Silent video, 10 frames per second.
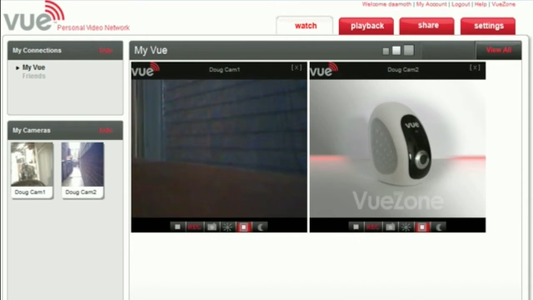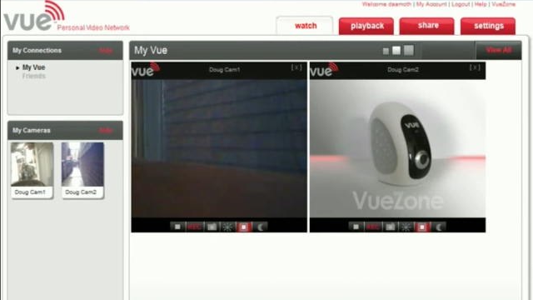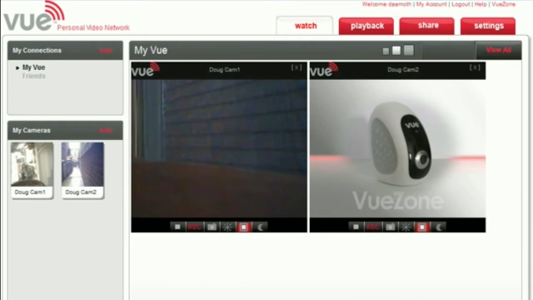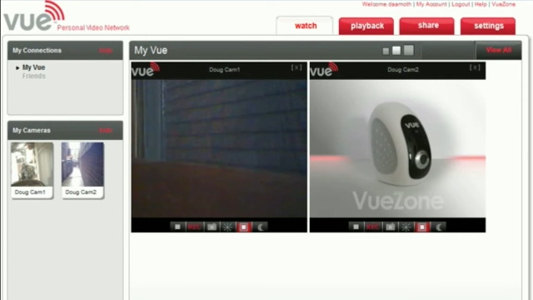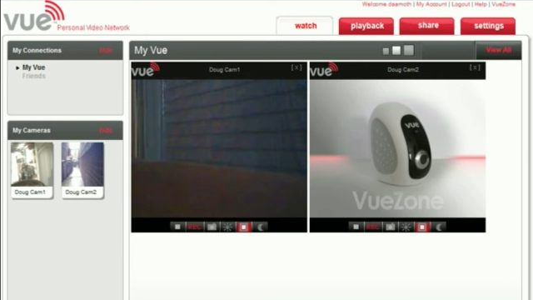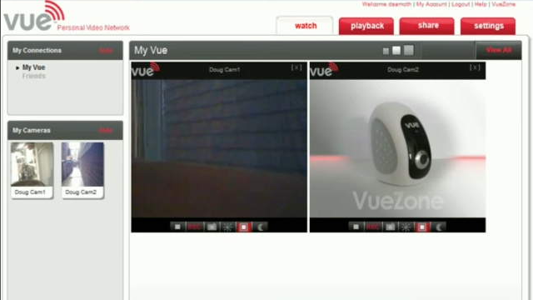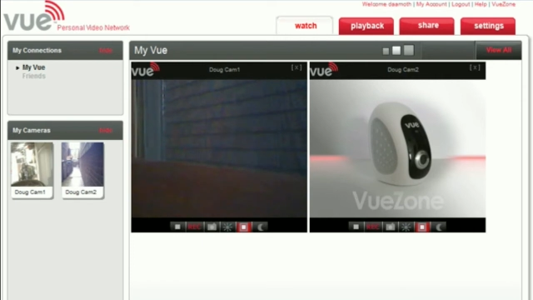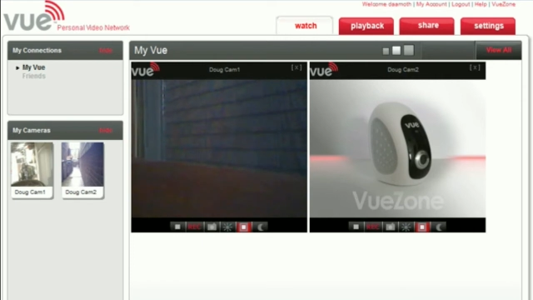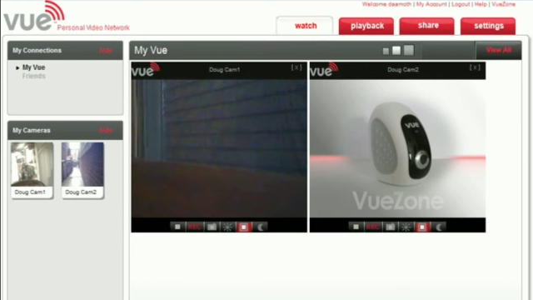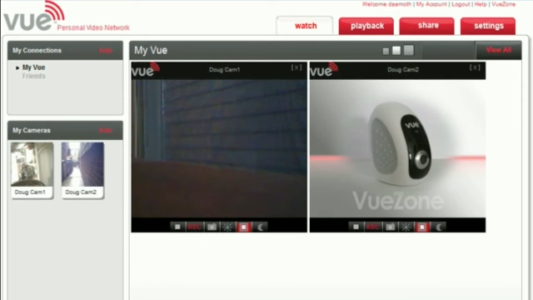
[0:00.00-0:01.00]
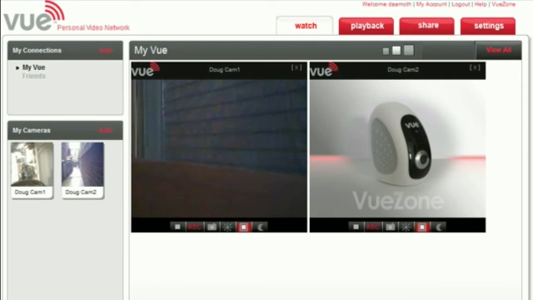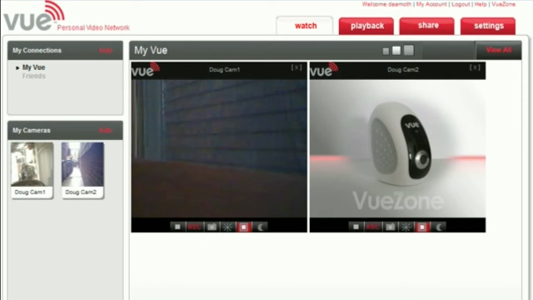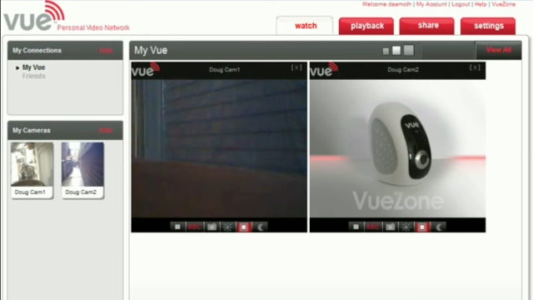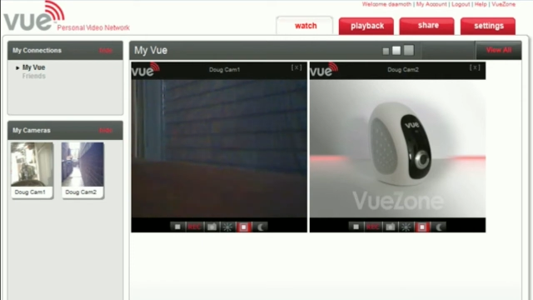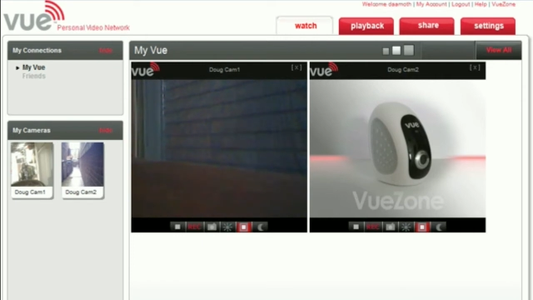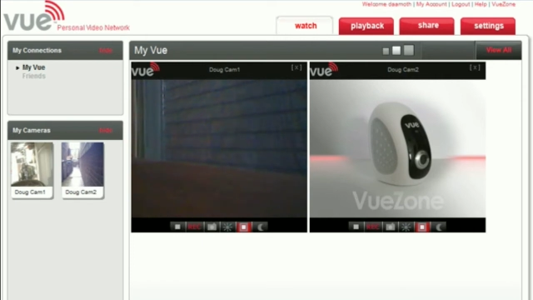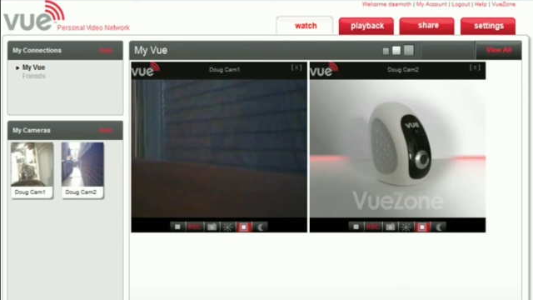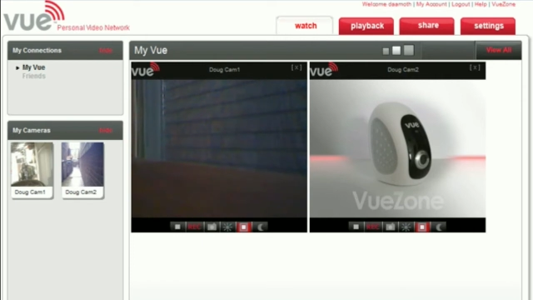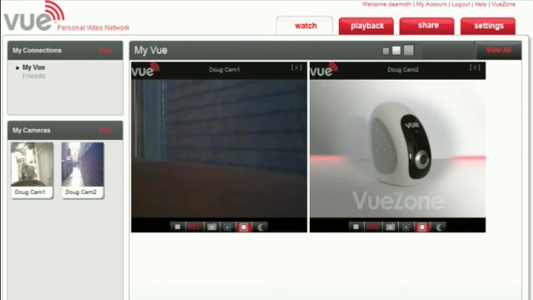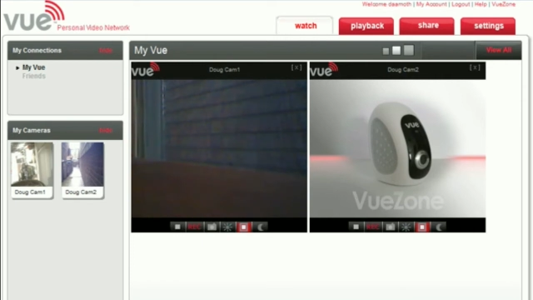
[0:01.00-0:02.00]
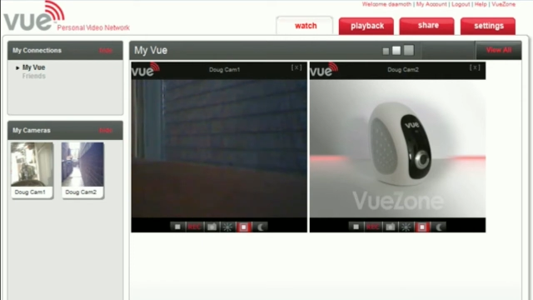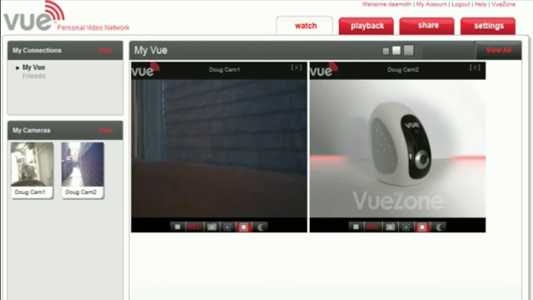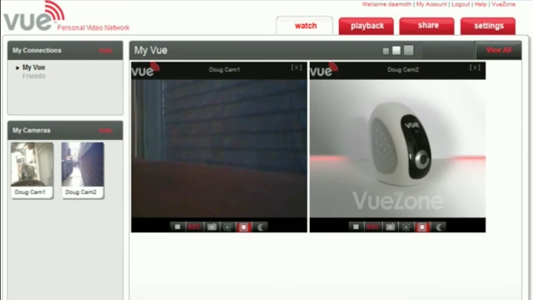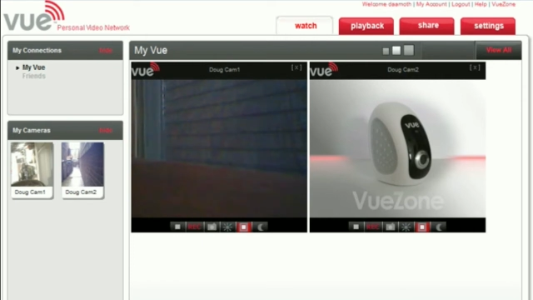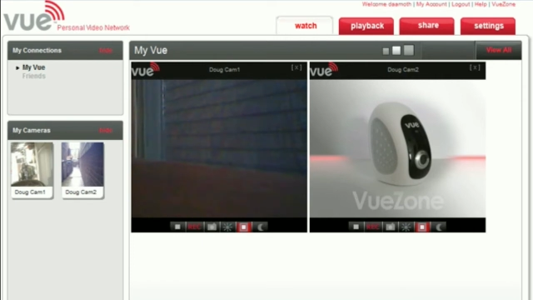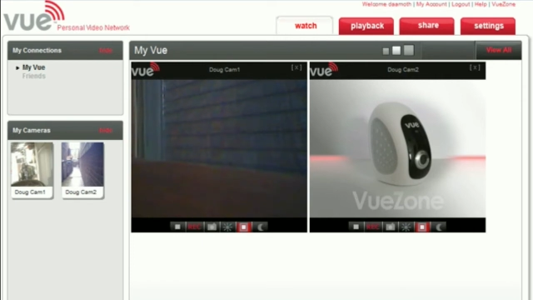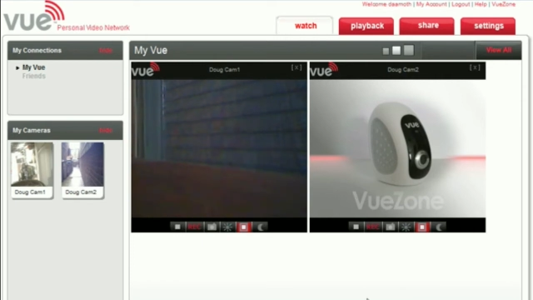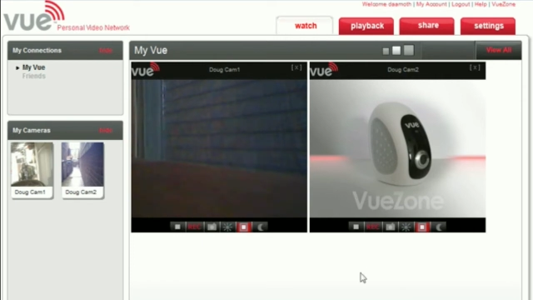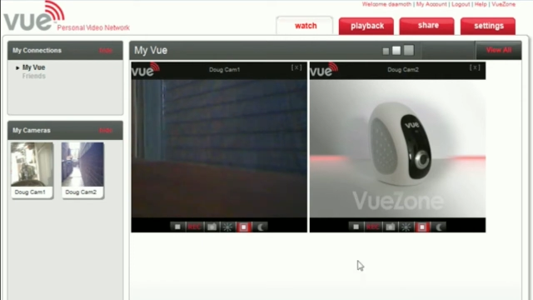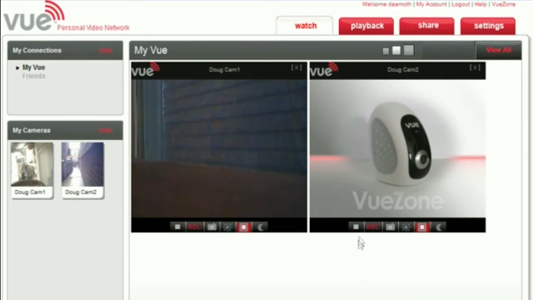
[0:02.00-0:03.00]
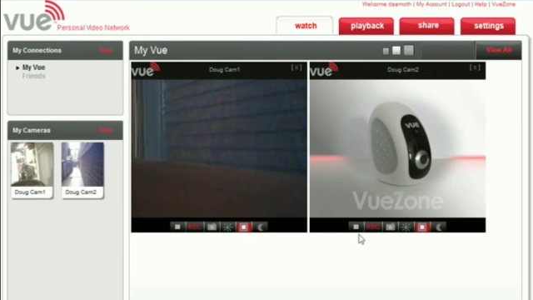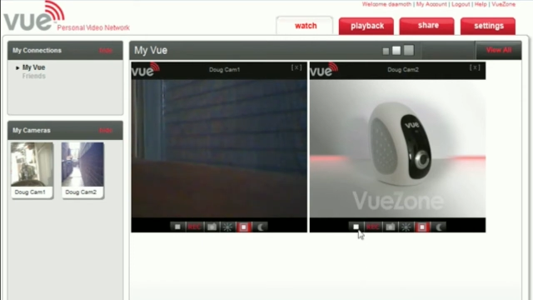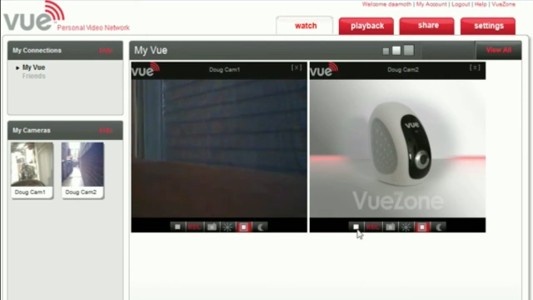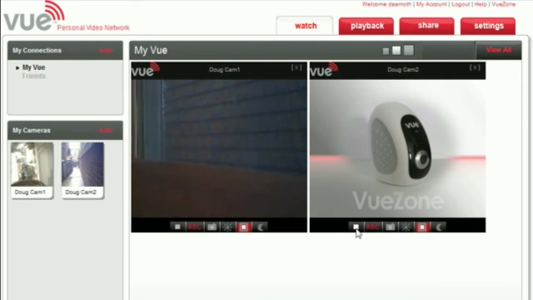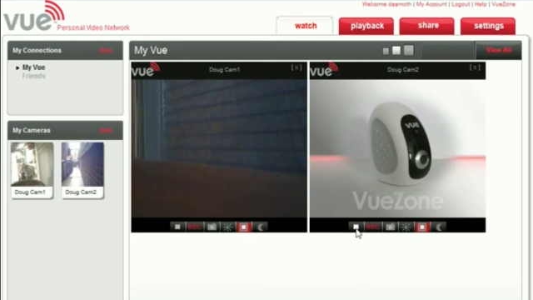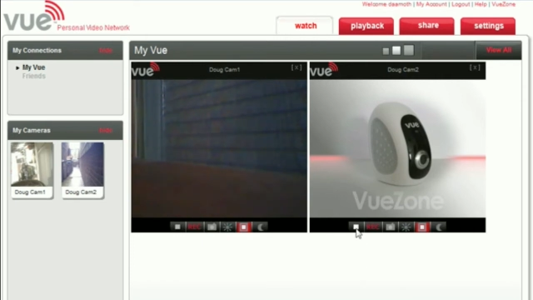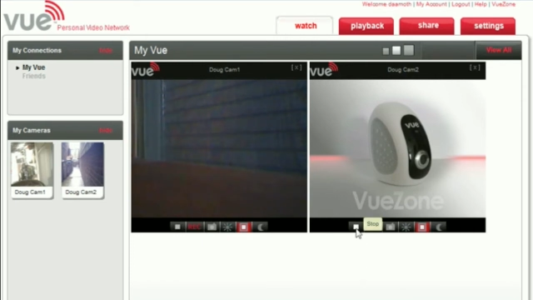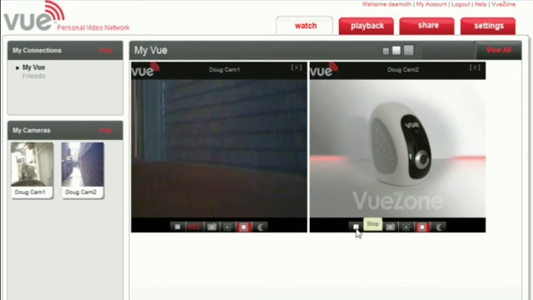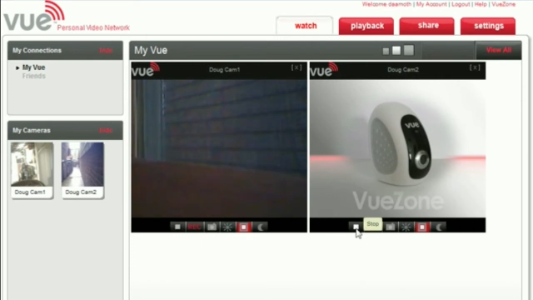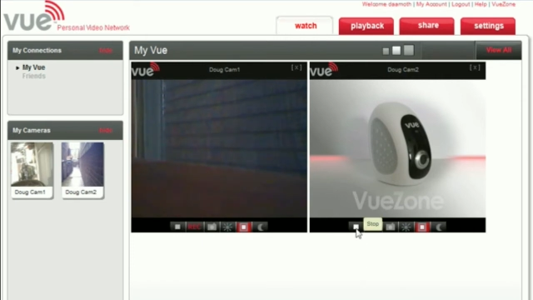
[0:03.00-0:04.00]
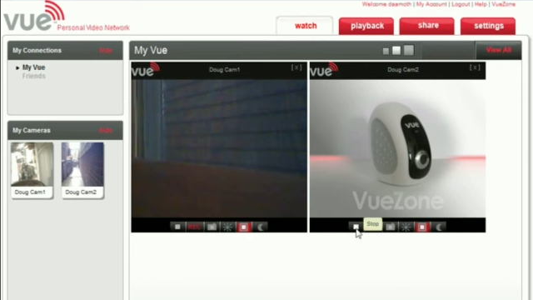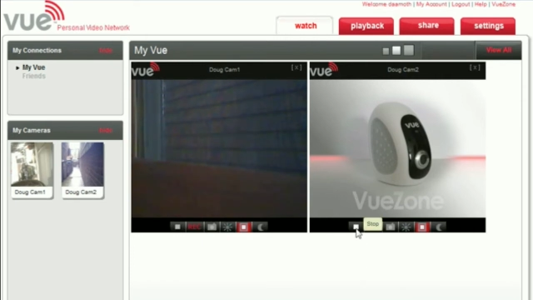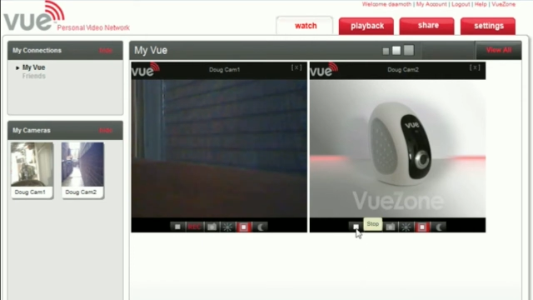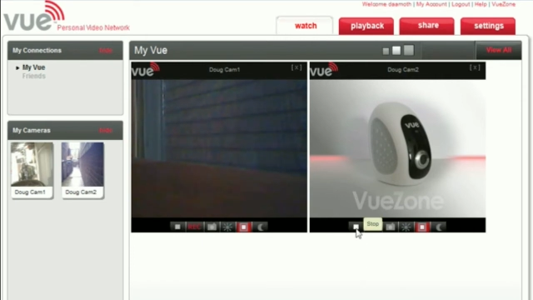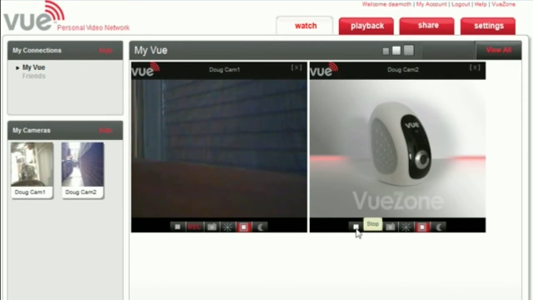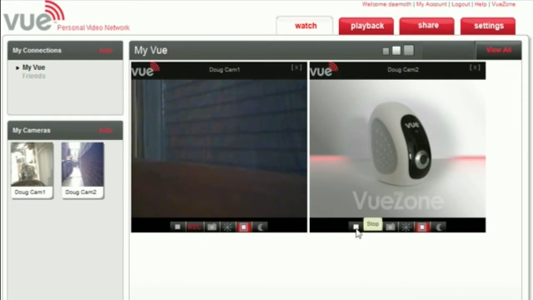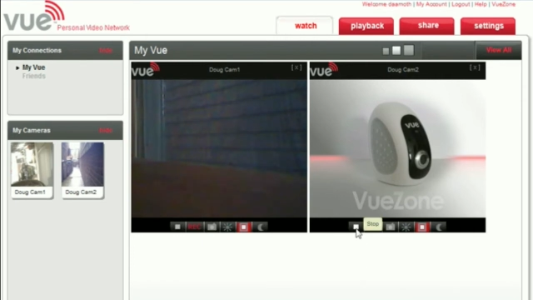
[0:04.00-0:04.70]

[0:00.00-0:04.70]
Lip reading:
No face is visible, so there are no lips to read.